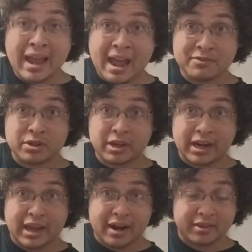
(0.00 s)
after
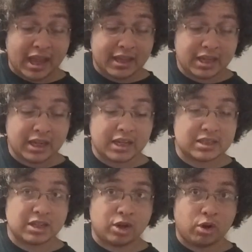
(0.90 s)
getting out of that E,
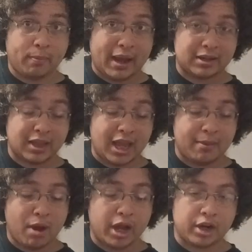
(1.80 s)
instead of going back to
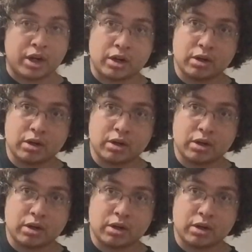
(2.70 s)
the A minor,